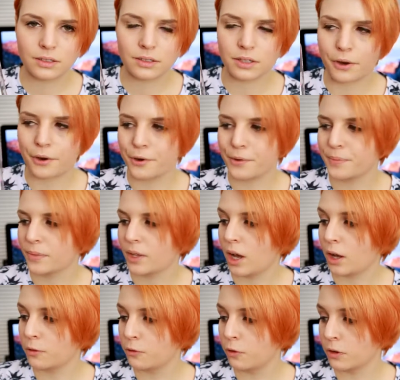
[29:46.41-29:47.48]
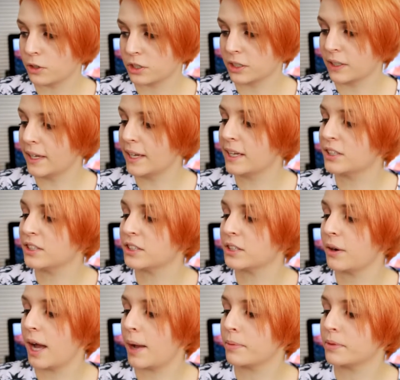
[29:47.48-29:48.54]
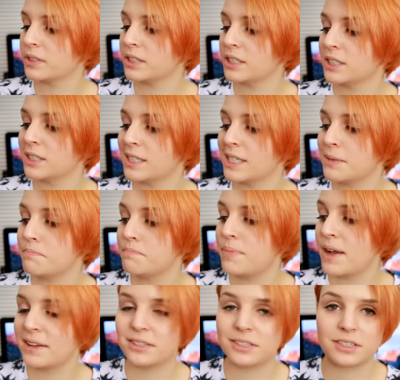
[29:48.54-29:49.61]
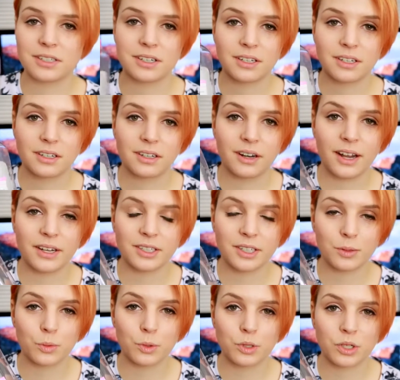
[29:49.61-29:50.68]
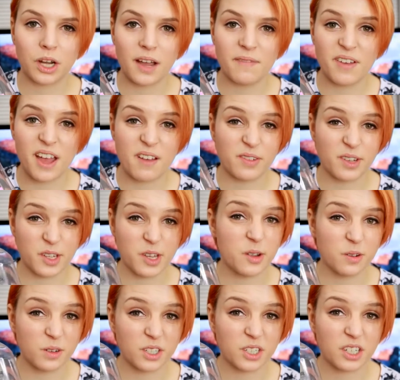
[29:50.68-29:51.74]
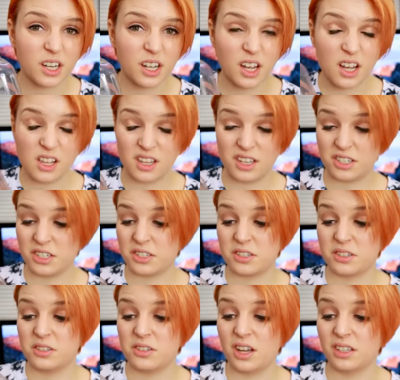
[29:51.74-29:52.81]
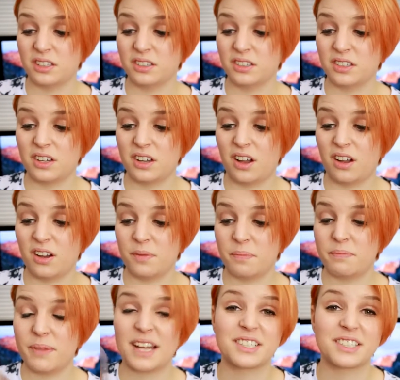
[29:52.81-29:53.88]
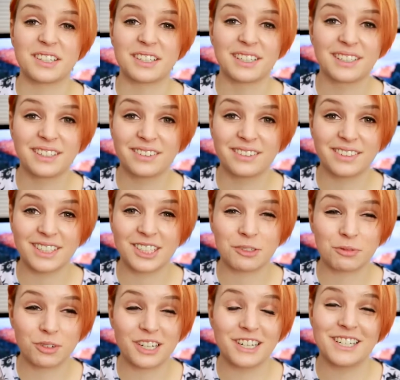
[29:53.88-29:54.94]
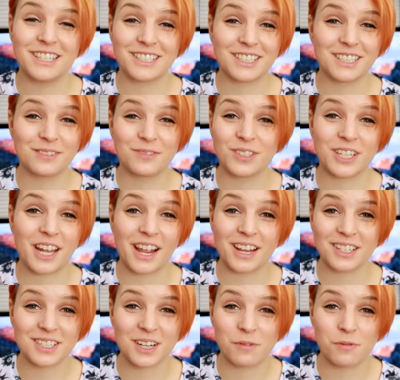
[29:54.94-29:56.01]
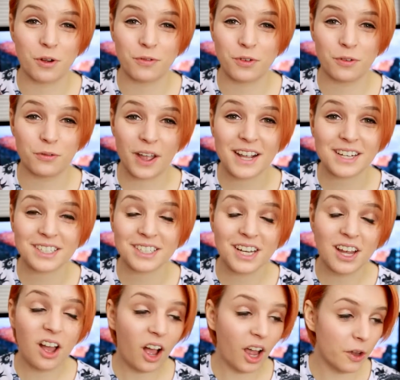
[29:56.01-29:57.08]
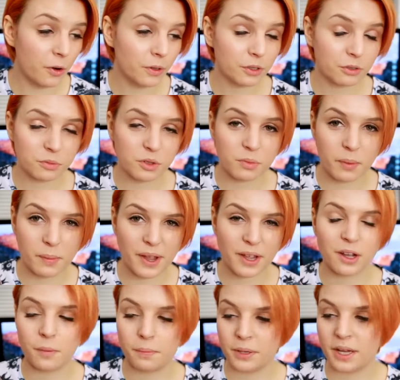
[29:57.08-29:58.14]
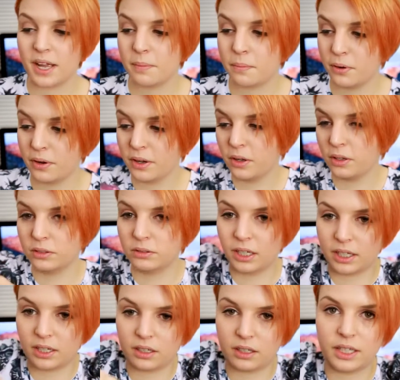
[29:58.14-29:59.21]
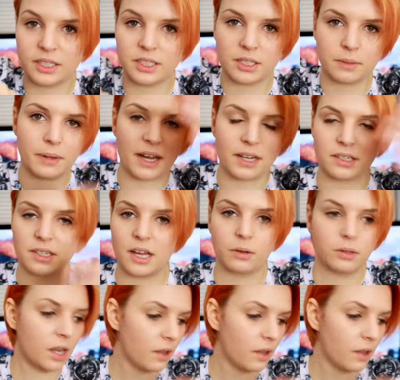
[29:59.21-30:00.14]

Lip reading: So, unfortunately, it just so happens this is the best cleansing water I've ever used. There's just none that are better. This really is good for taking stuff off your face. I always remove my makeup by putting it on like cleansing pads now.